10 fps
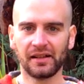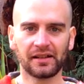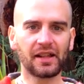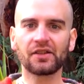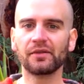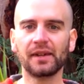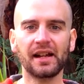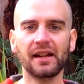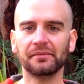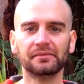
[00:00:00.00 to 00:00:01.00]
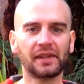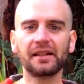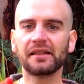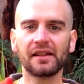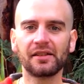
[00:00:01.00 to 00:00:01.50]
kitchenware,
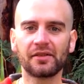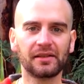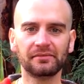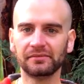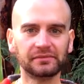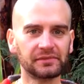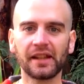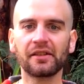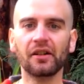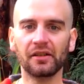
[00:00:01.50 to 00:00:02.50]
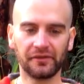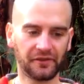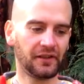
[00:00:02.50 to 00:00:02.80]
anything you can think of.